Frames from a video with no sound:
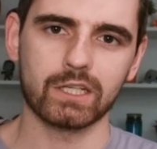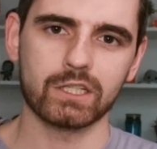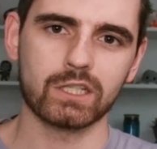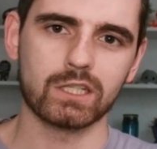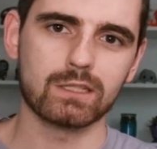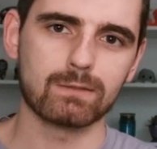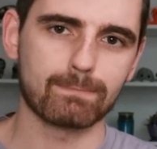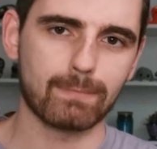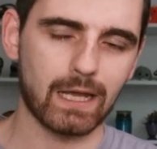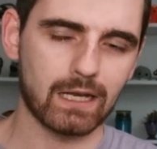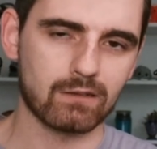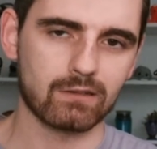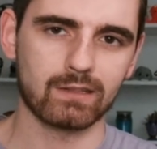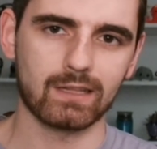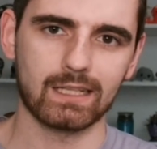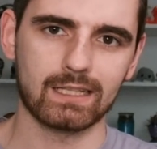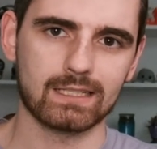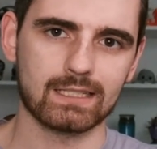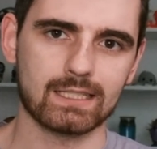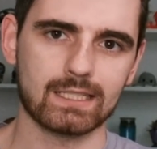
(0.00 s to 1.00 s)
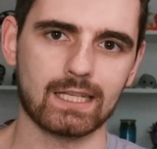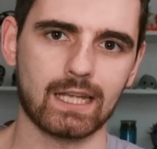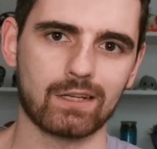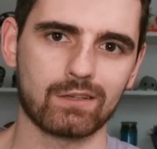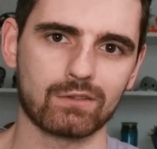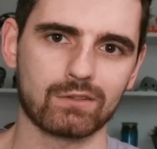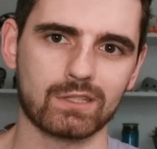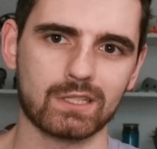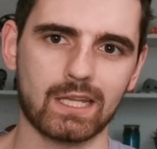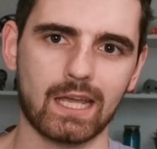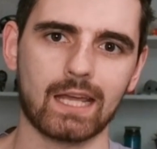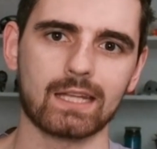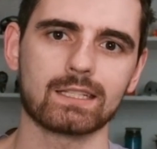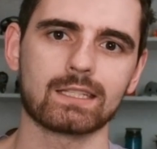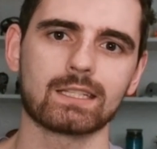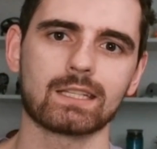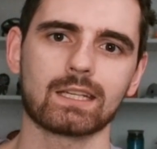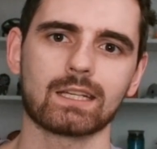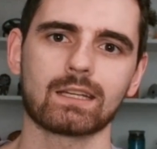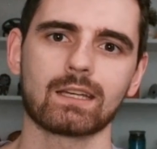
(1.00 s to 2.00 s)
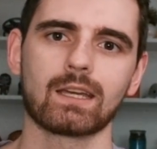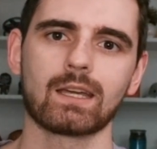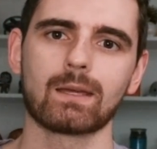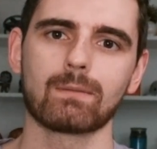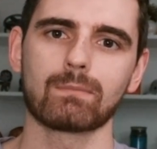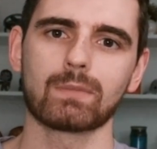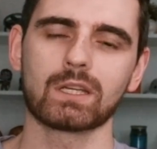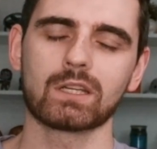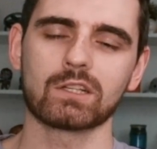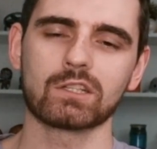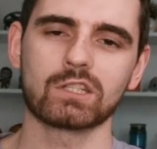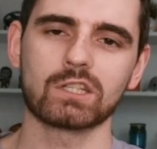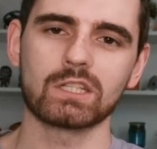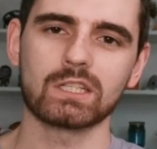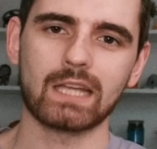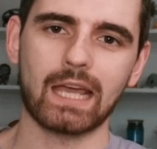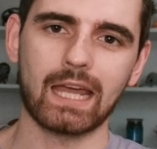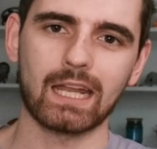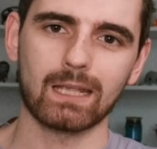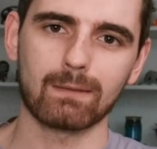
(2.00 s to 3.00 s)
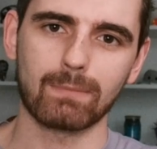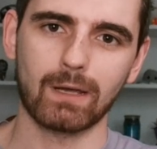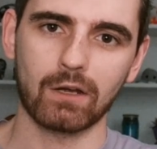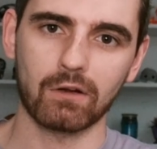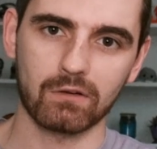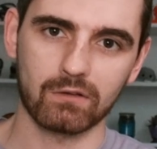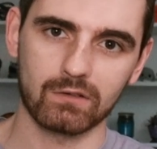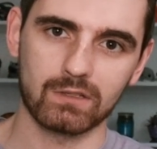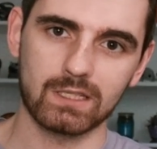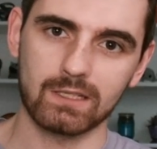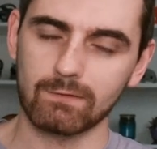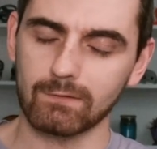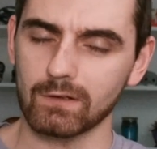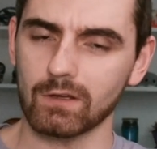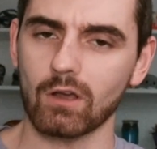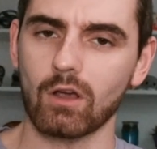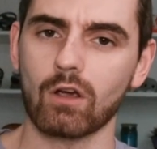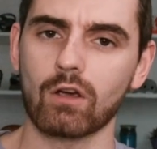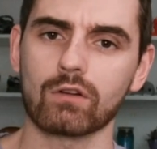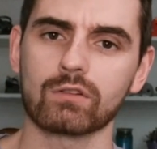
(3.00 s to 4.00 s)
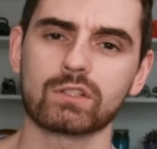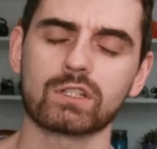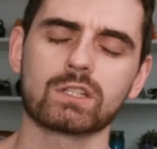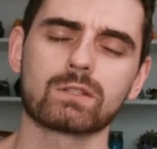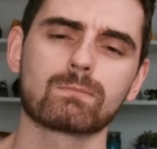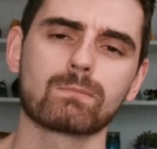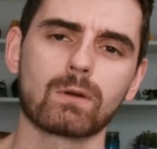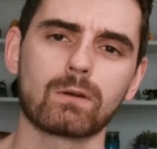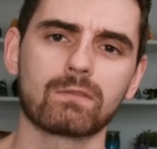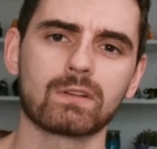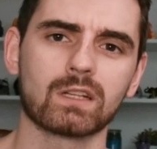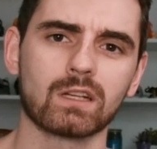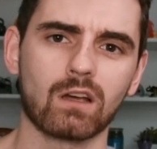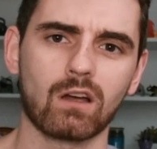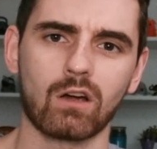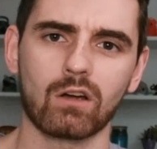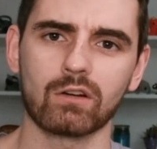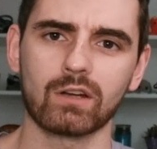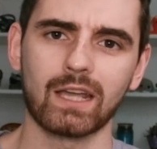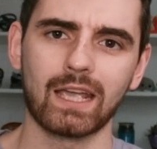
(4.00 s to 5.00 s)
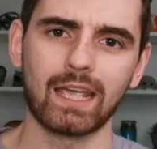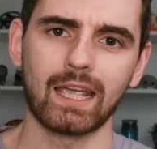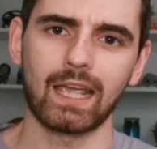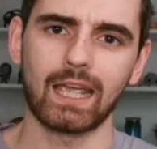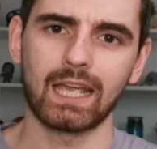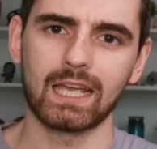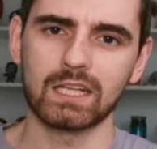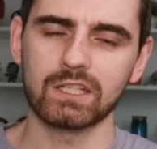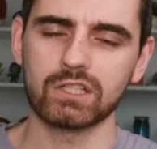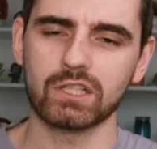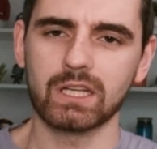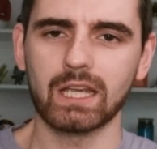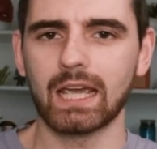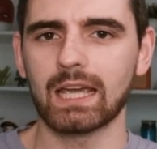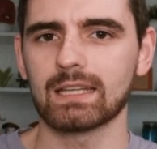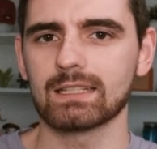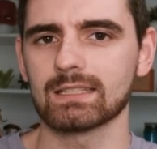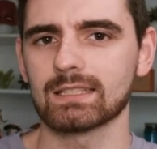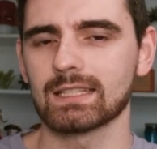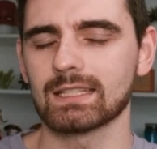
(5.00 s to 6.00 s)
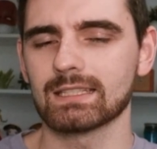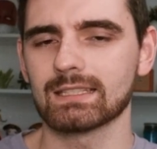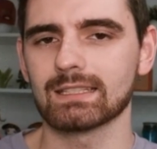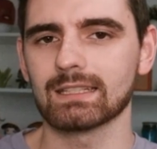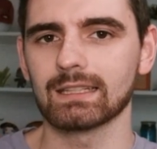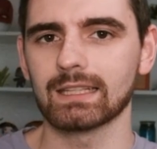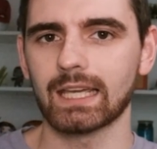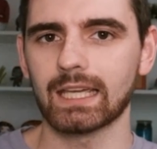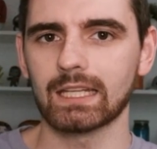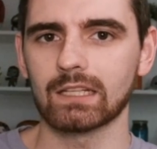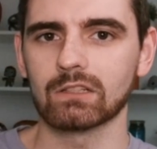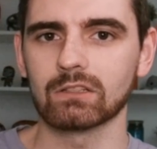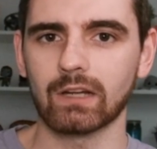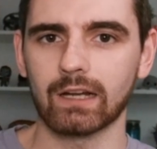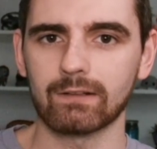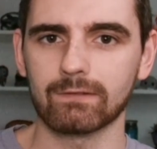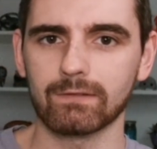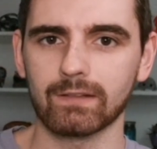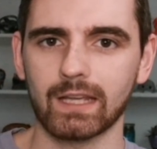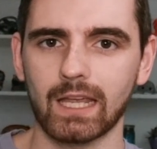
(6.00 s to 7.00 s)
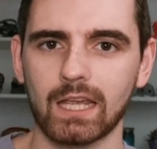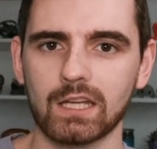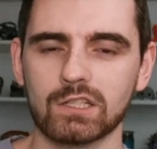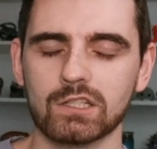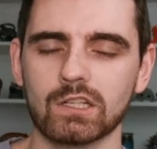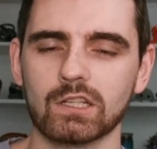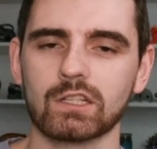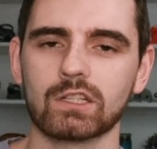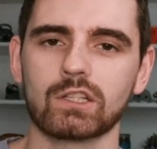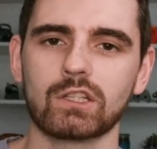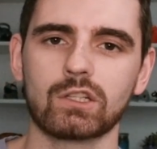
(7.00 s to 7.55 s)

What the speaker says: She's better than a standard stat stick because she's adding power to a different card, she's moving a card, and she has this delayed gratification.